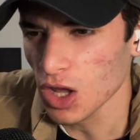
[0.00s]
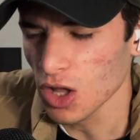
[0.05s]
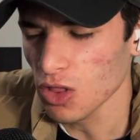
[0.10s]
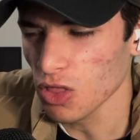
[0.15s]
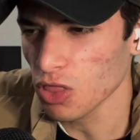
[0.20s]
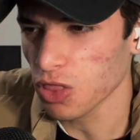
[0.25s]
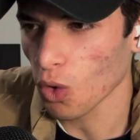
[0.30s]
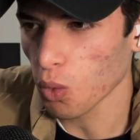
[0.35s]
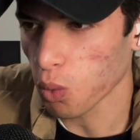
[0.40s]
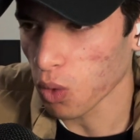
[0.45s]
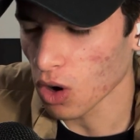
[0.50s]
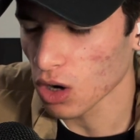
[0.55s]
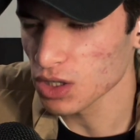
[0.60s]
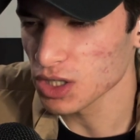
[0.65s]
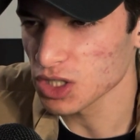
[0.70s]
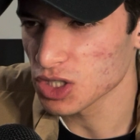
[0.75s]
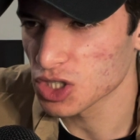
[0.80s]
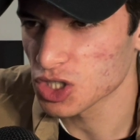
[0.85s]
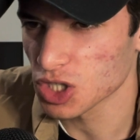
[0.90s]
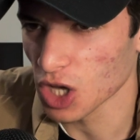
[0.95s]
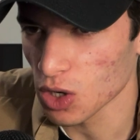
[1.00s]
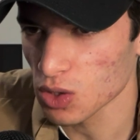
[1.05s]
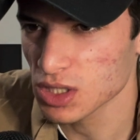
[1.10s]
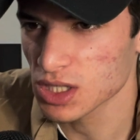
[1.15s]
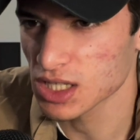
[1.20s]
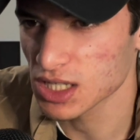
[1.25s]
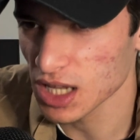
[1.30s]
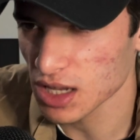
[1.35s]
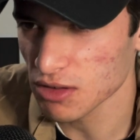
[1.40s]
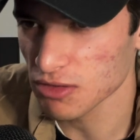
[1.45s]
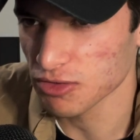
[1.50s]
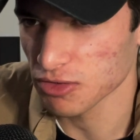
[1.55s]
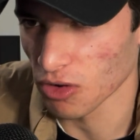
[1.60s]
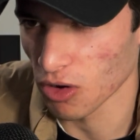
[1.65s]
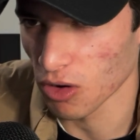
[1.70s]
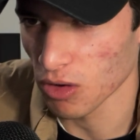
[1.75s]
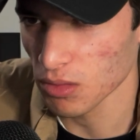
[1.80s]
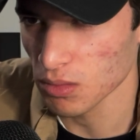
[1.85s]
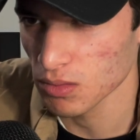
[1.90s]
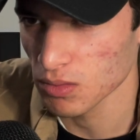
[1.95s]
the world is so
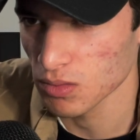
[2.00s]
sinful